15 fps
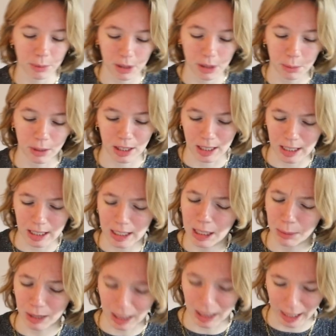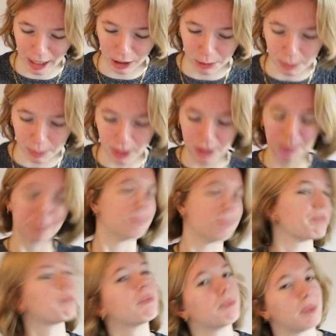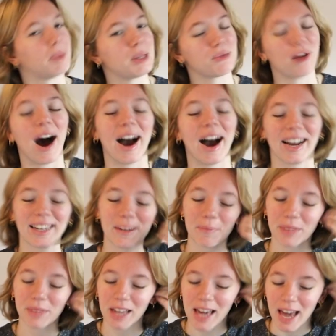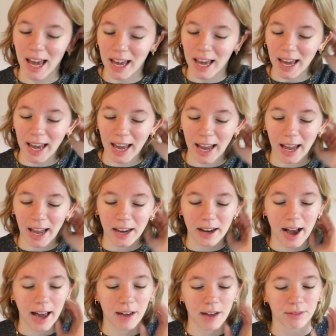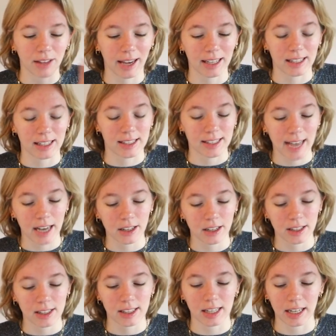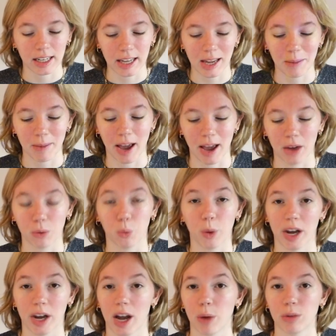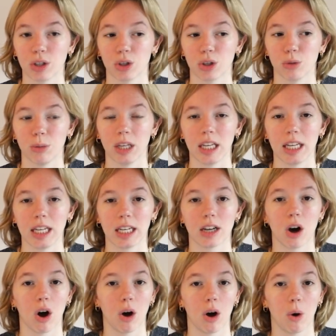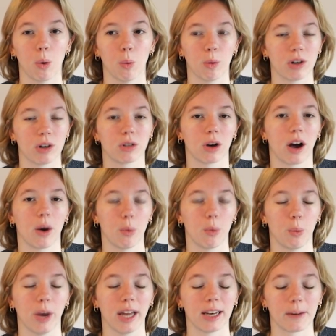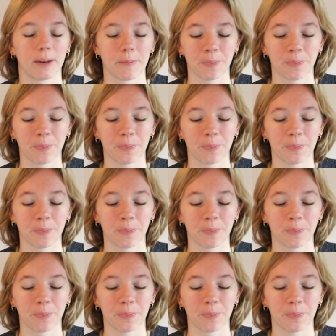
a little bit later, but that's fine. And I have like the status, the name, and when I want to when